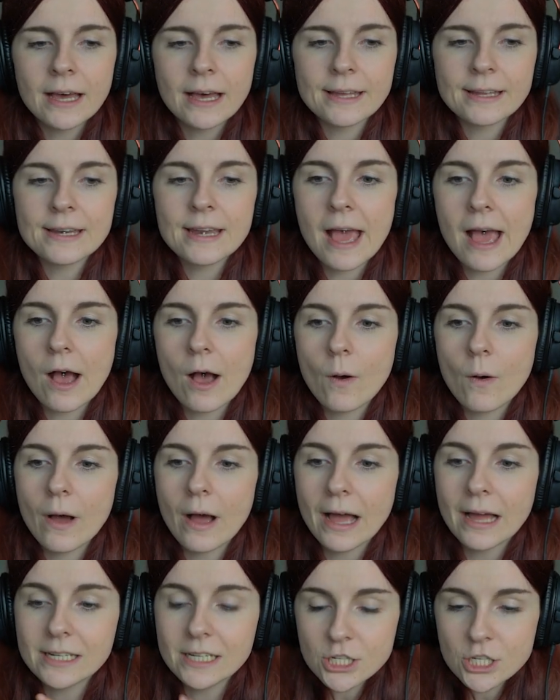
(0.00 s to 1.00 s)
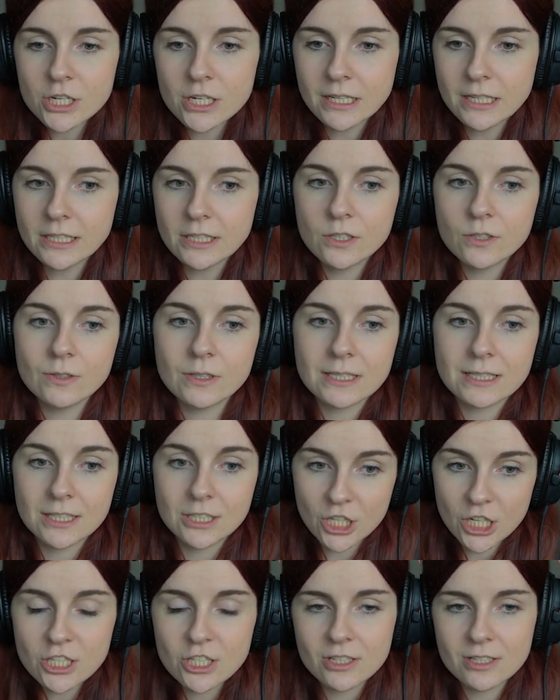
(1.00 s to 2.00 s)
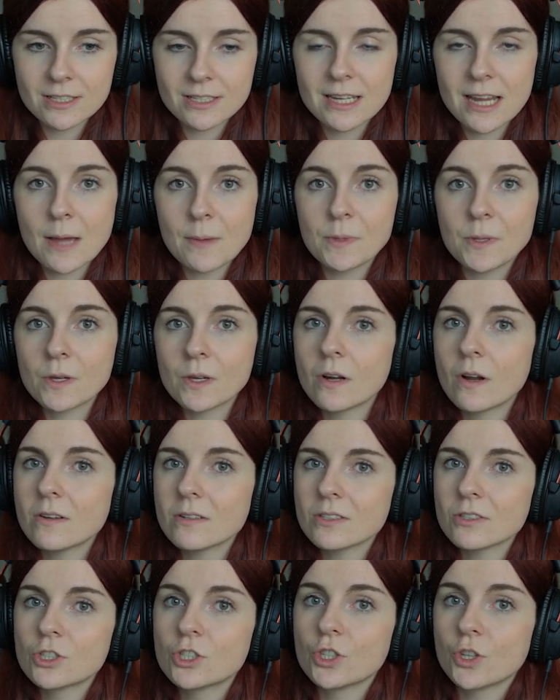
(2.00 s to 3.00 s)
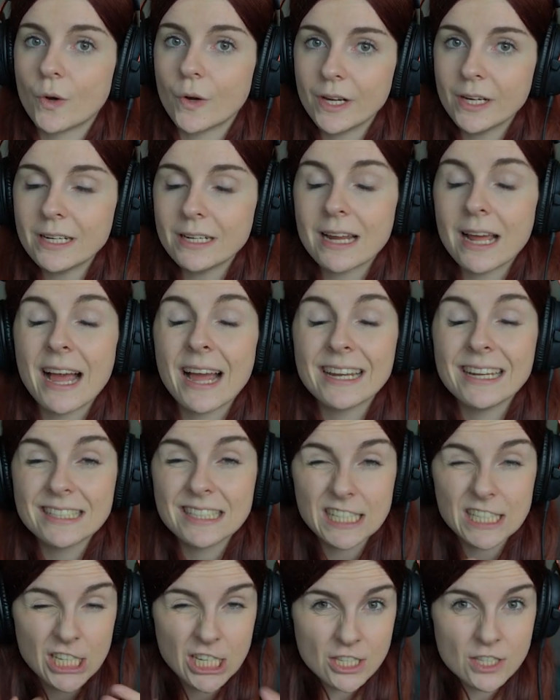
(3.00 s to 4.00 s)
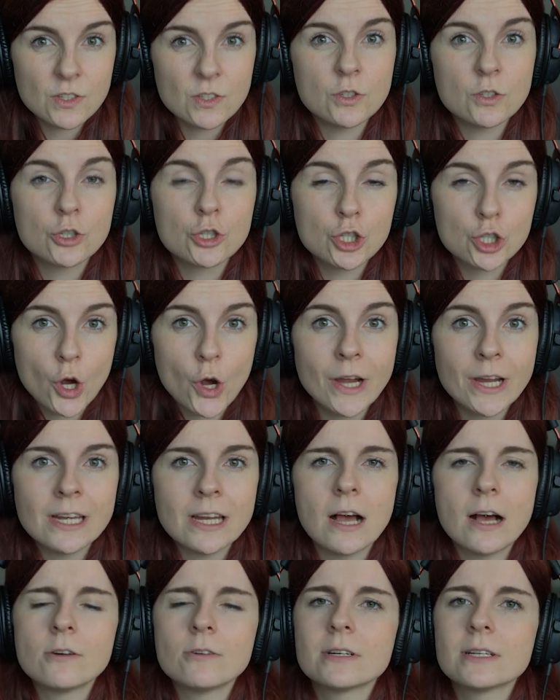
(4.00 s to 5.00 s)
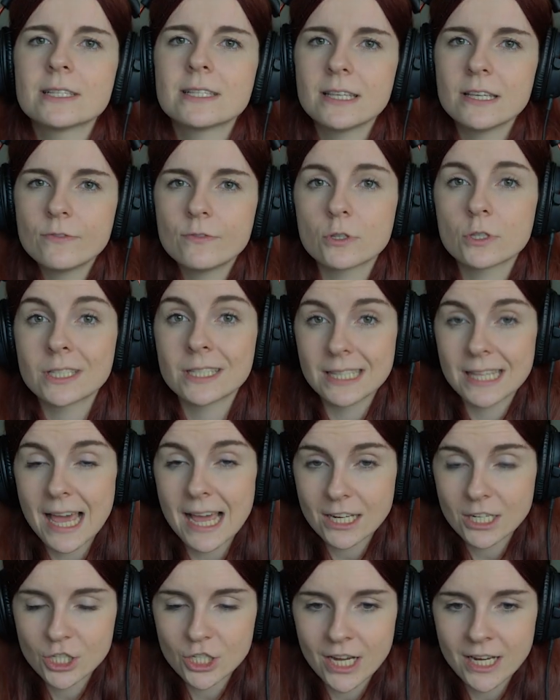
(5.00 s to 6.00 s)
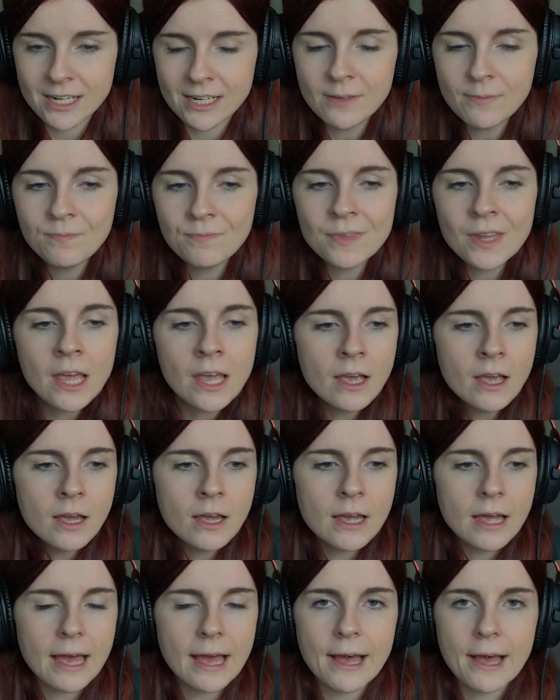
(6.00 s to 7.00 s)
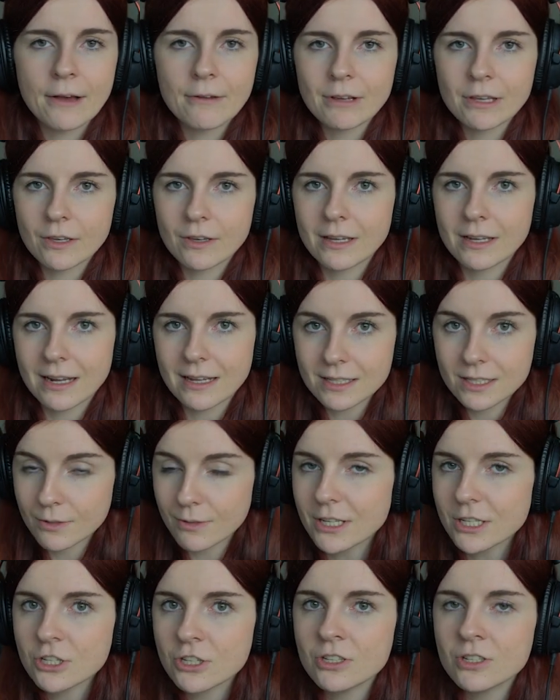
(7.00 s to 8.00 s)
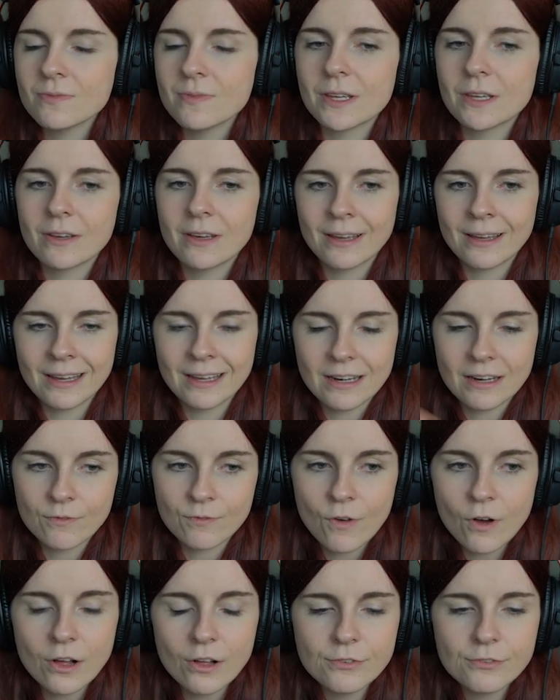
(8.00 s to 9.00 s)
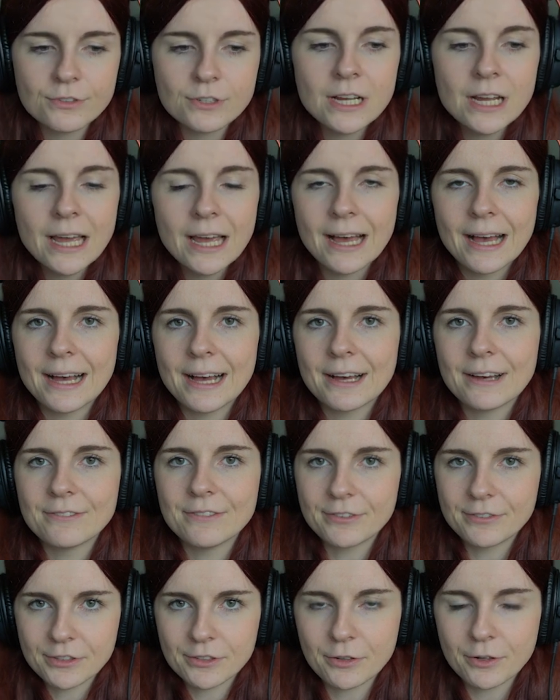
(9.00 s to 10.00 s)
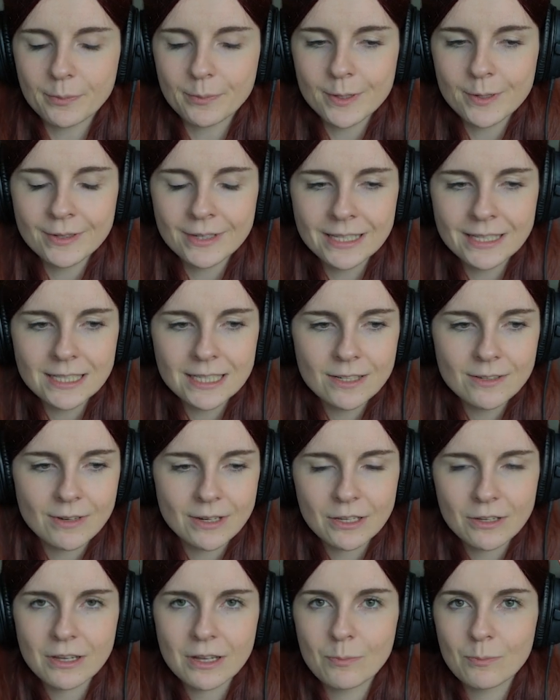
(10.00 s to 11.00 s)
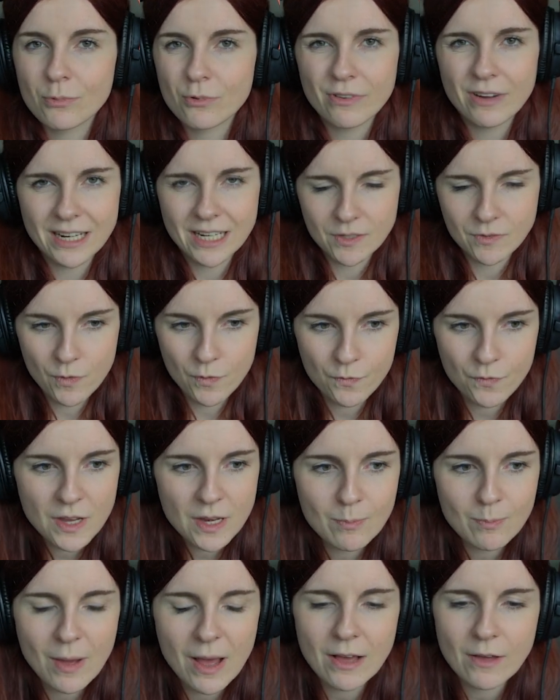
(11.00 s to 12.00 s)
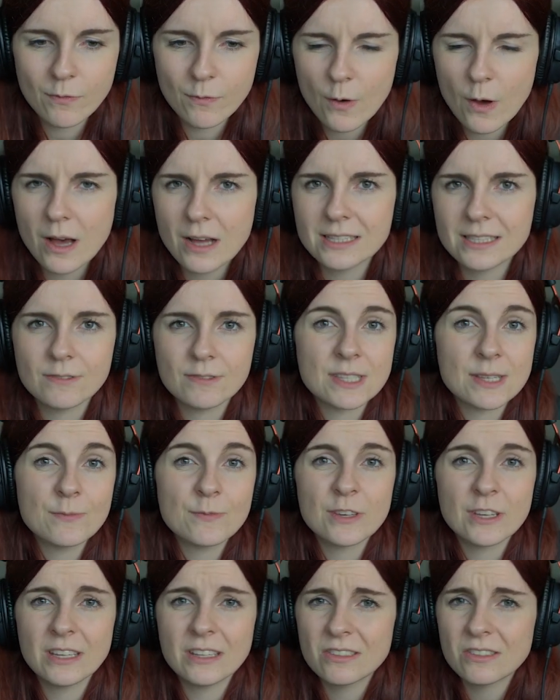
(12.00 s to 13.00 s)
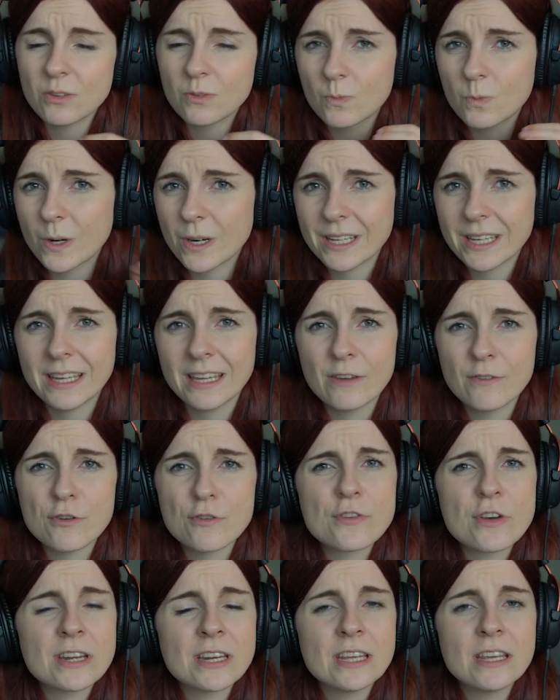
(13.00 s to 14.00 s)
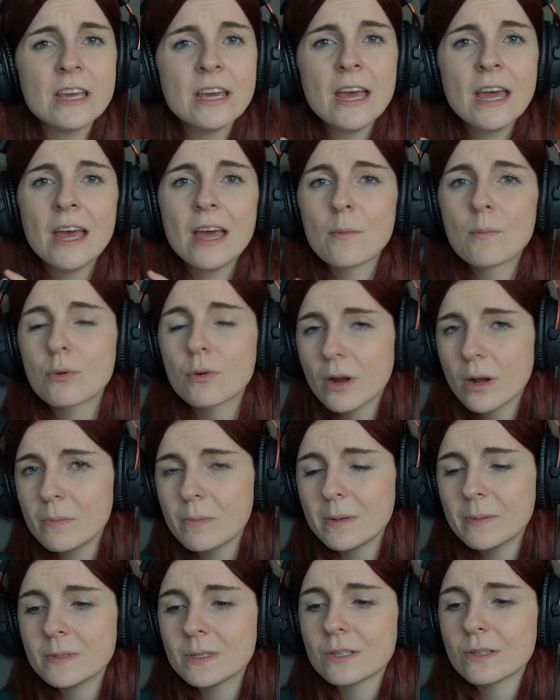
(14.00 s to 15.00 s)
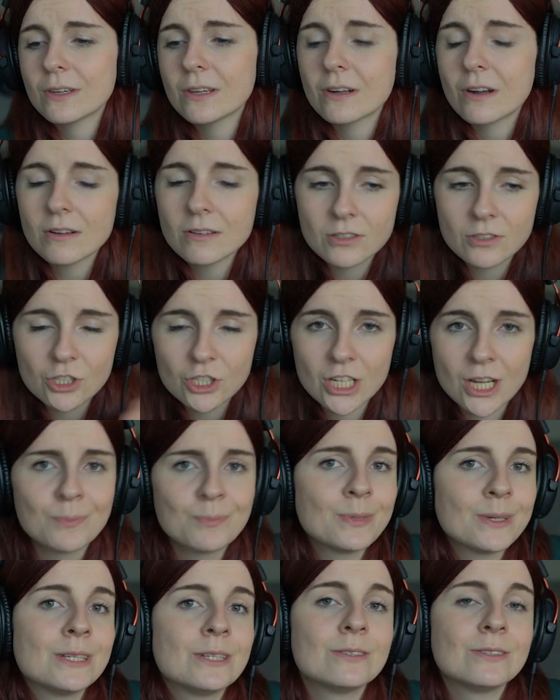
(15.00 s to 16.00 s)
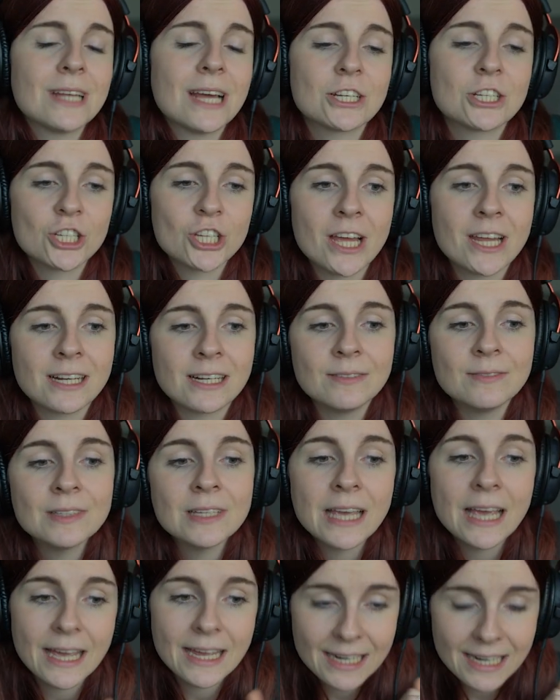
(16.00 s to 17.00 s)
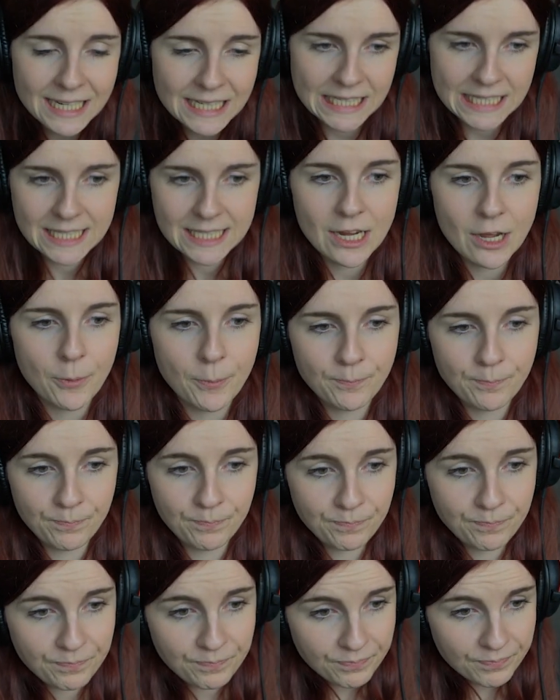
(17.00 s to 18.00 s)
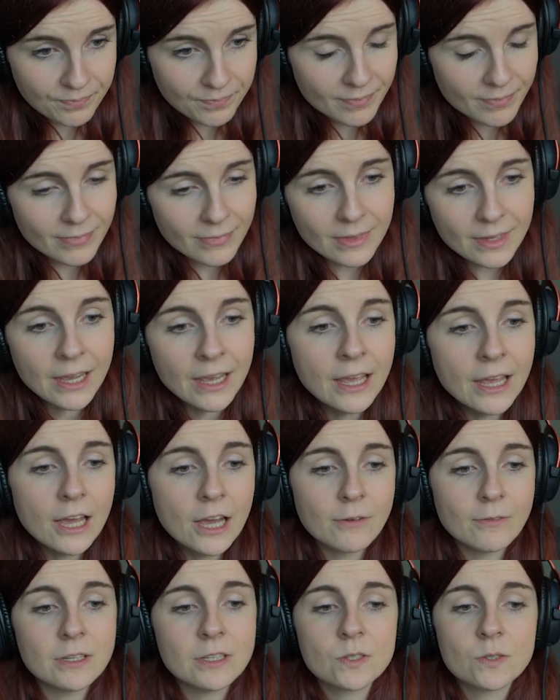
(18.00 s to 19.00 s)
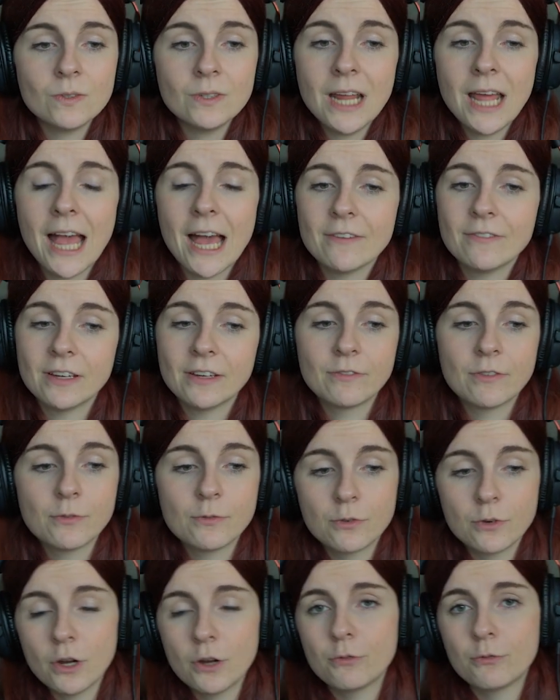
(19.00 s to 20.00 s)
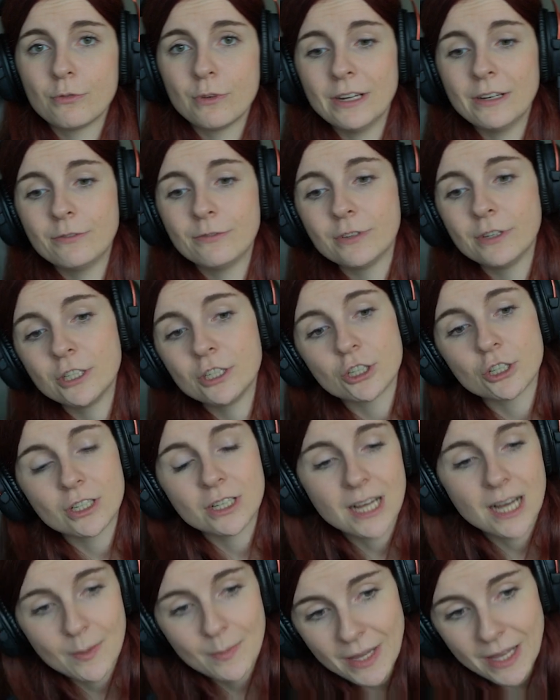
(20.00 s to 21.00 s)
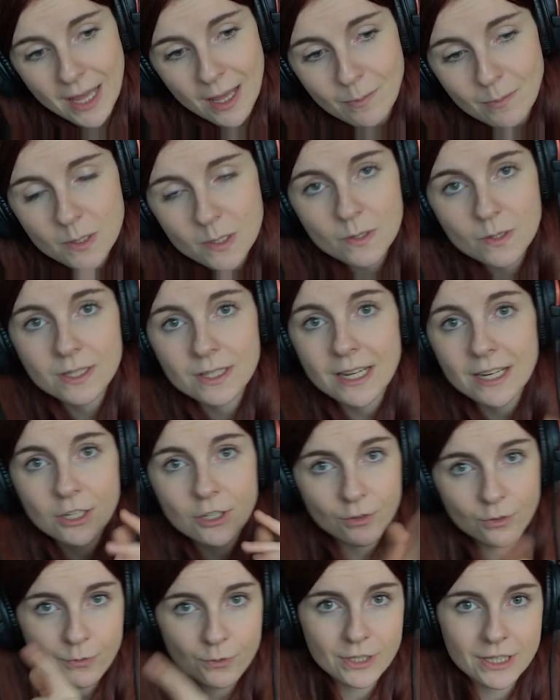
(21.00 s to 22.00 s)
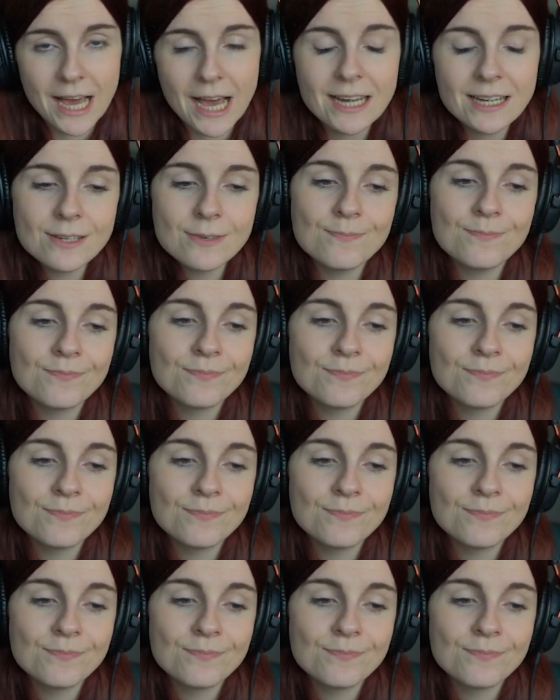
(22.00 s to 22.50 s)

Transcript: Now, additionally to the suggestions tab, you can also join, and I highly suggest you to join our Civo Slack channel, where you can ask questions, where you can get involved with the community, where you can provide us with feedback, thoughts. If something is not working, if you have any problems, you can also jump into that channel and let us know. We soon have a refer a friend feature coming up, so stay tuned for that.